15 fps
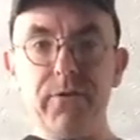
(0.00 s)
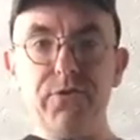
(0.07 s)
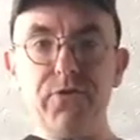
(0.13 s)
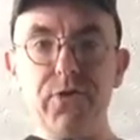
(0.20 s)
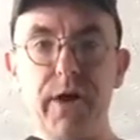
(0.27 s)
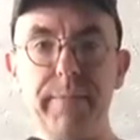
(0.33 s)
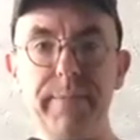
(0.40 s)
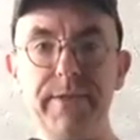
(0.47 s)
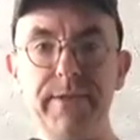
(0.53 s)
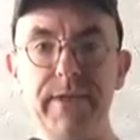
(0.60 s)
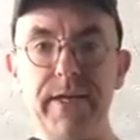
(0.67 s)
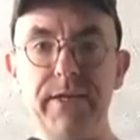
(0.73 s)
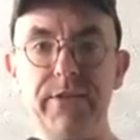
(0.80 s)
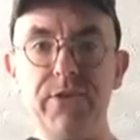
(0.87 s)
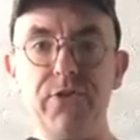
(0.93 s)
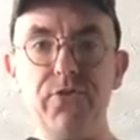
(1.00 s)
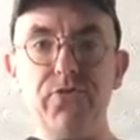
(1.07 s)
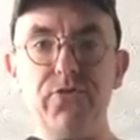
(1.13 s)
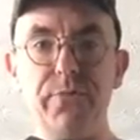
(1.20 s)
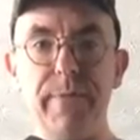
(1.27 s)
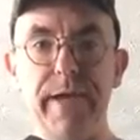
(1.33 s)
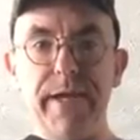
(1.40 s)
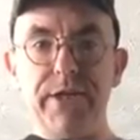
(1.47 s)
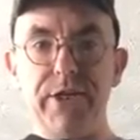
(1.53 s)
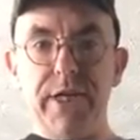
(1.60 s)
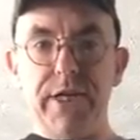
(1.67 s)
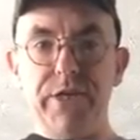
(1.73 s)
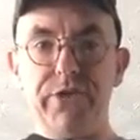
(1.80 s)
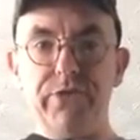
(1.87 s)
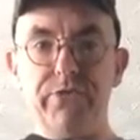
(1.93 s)
Use common sense, use your
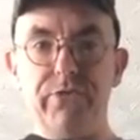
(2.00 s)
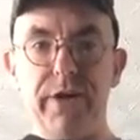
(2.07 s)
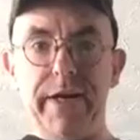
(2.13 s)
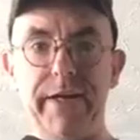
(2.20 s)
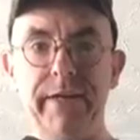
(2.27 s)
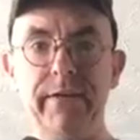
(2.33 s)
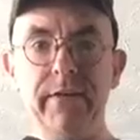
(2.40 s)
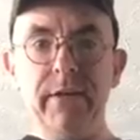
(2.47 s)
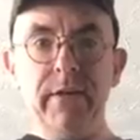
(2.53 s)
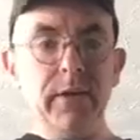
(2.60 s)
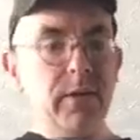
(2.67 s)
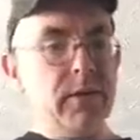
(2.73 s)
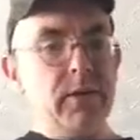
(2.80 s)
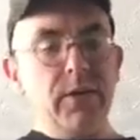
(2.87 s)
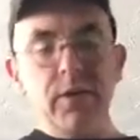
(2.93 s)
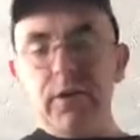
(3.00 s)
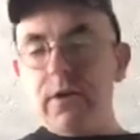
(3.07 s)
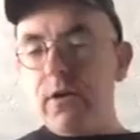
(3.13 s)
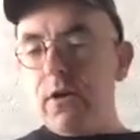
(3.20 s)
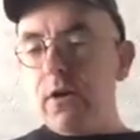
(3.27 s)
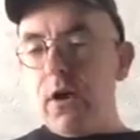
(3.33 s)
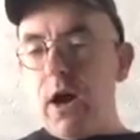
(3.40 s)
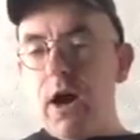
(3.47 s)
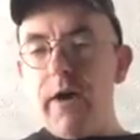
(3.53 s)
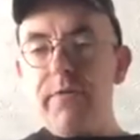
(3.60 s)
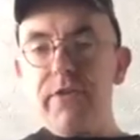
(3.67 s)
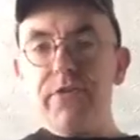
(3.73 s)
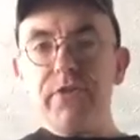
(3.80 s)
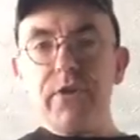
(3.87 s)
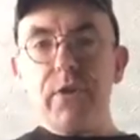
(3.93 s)
imagination, right?
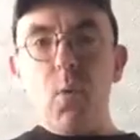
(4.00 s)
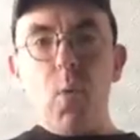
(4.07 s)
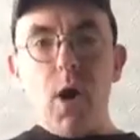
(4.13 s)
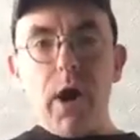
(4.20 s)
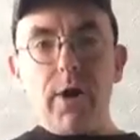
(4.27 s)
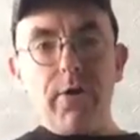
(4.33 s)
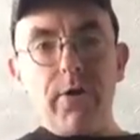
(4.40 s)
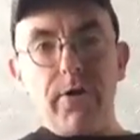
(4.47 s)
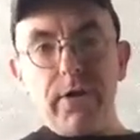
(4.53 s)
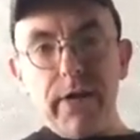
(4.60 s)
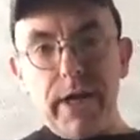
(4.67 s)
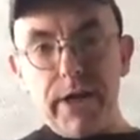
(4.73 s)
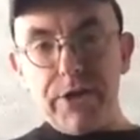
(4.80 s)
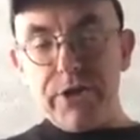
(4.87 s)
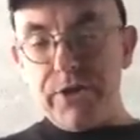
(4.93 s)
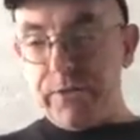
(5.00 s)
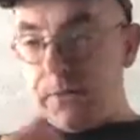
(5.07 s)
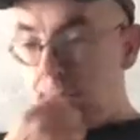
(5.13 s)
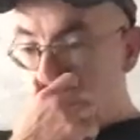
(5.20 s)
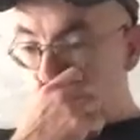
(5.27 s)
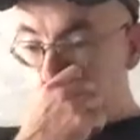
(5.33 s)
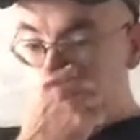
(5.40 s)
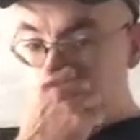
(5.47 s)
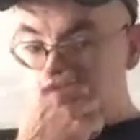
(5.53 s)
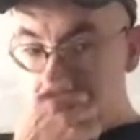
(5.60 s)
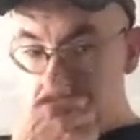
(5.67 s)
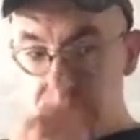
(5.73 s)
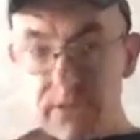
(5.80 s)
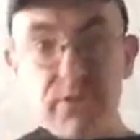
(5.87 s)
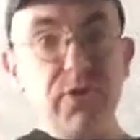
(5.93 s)
Obviously, water collection. You could
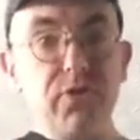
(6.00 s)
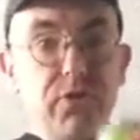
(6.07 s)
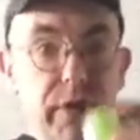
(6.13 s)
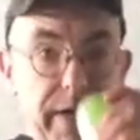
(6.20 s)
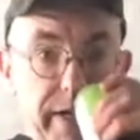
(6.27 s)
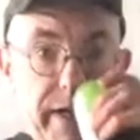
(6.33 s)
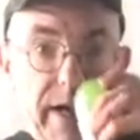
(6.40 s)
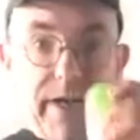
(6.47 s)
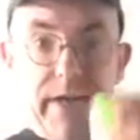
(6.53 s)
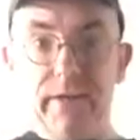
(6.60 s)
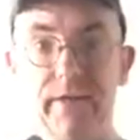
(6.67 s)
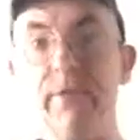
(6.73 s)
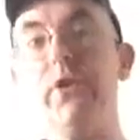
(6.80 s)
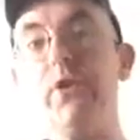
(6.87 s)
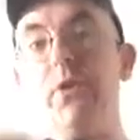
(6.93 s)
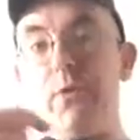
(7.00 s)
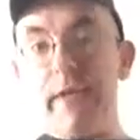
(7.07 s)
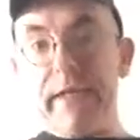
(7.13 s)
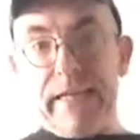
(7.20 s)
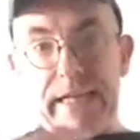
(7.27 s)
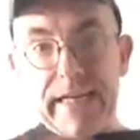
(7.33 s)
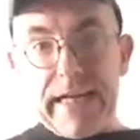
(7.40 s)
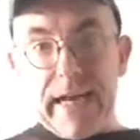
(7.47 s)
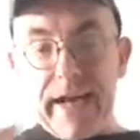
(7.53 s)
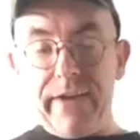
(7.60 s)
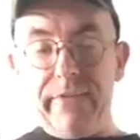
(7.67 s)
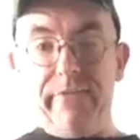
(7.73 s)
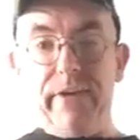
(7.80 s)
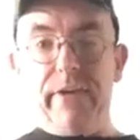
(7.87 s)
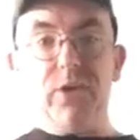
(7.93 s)
use it to drink out of. You can eat
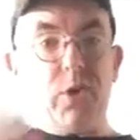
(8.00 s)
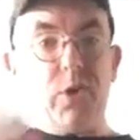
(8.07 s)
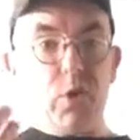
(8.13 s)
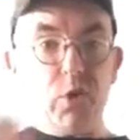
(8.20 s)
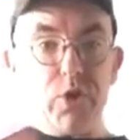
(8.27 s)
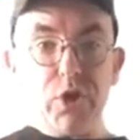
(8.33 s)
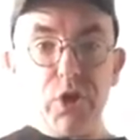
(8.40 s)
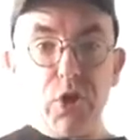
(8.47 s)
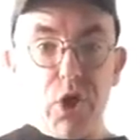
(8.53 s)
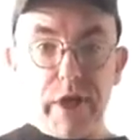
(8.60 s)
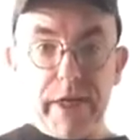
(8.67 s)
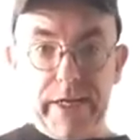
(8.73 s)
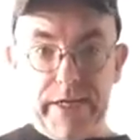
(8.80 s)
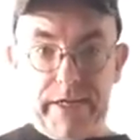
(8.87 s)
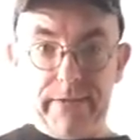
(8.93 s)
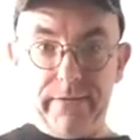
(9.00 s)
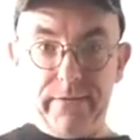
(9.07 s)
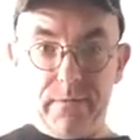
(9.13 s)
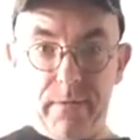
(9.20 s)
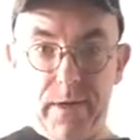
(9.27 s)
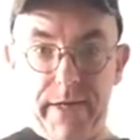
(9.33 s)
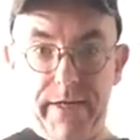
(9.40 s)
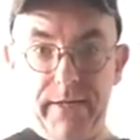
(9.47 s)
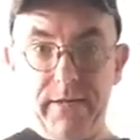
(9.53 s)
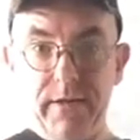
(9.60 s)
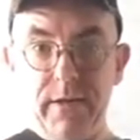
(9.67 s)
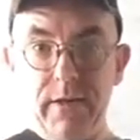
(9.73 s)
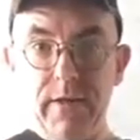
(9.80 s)
out of it. You can cook in it, right?